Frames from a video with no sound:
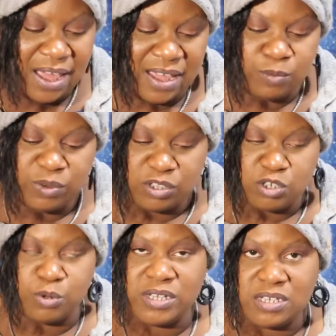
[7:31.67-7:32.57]
And what the
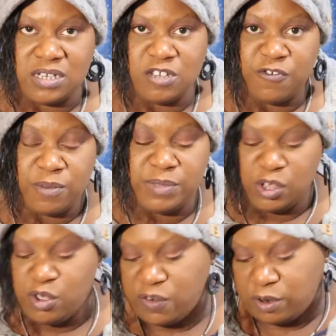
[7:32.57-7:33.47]
twist is from the
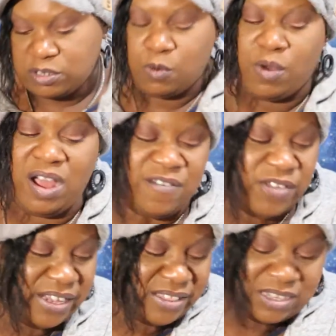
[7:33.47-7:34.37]
universe, and why I
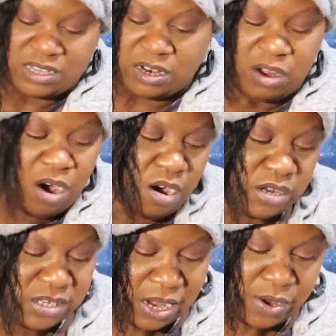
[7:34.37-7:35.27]
feel like the Sun card
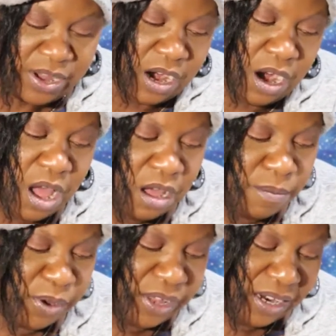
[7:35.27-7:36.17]
is out here
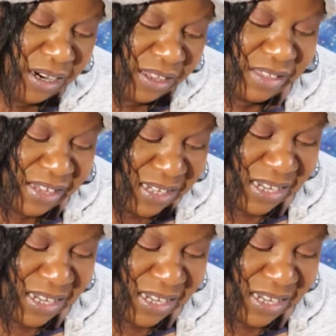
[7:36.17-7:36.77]
bookending this,